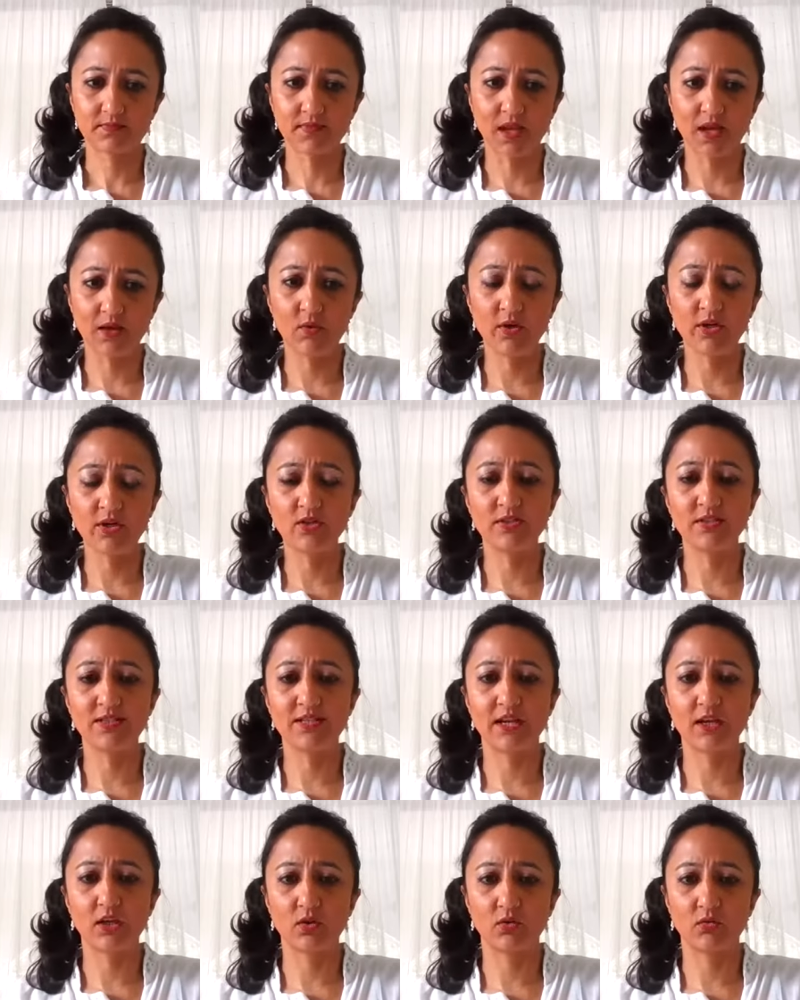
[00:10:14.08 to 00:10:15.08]
I want you to
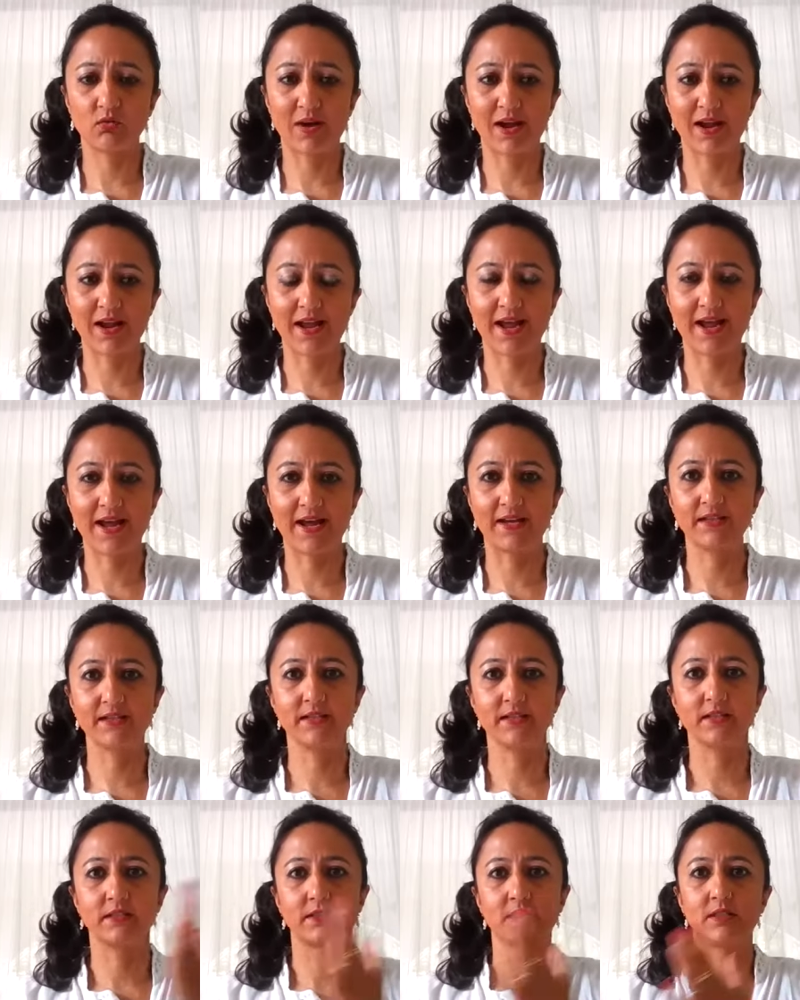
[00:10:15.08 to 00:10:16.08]
take your right hand
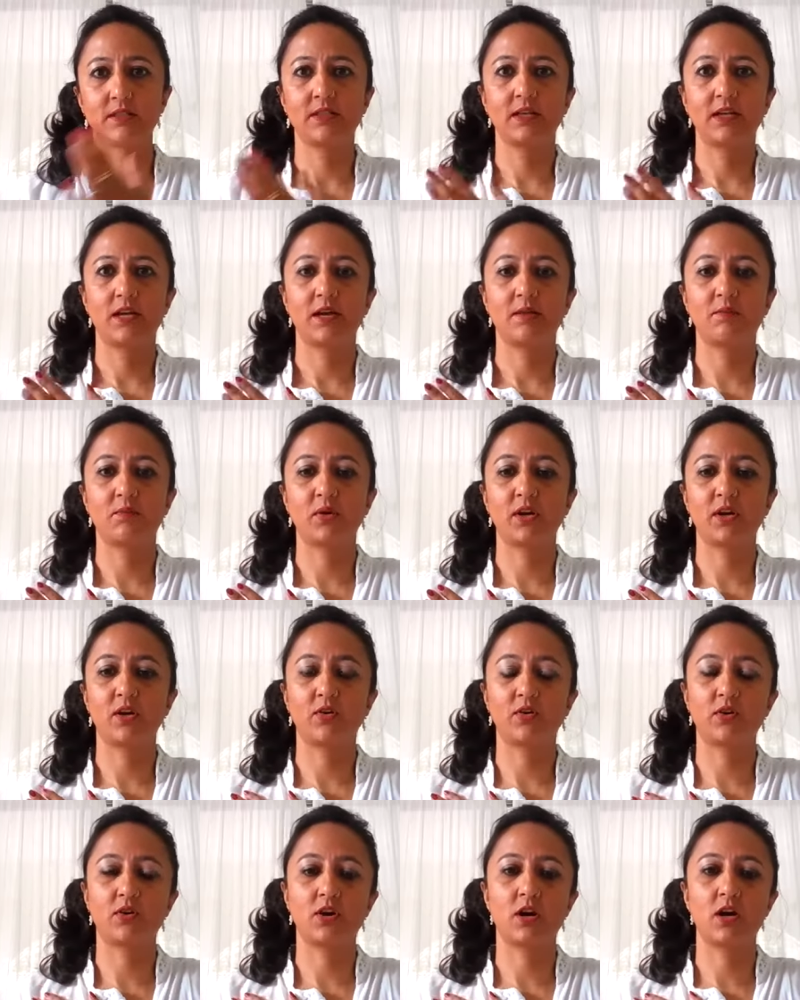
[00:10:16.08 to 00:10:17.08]
and put it on
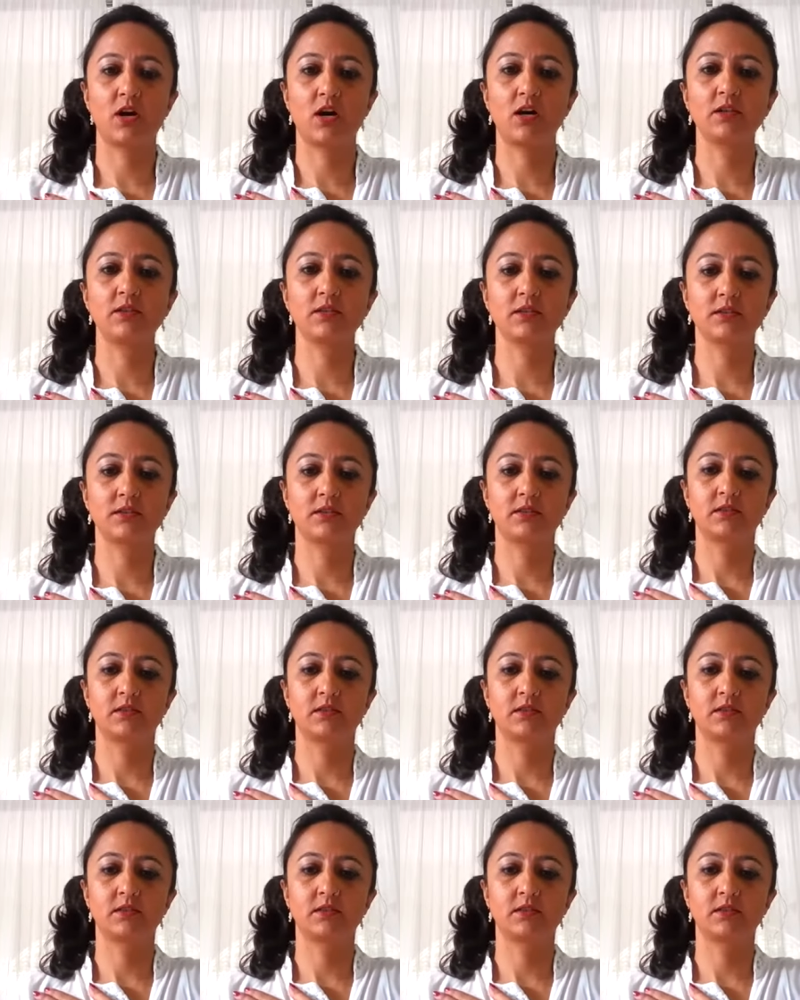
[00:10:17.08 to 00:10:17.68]
your heart.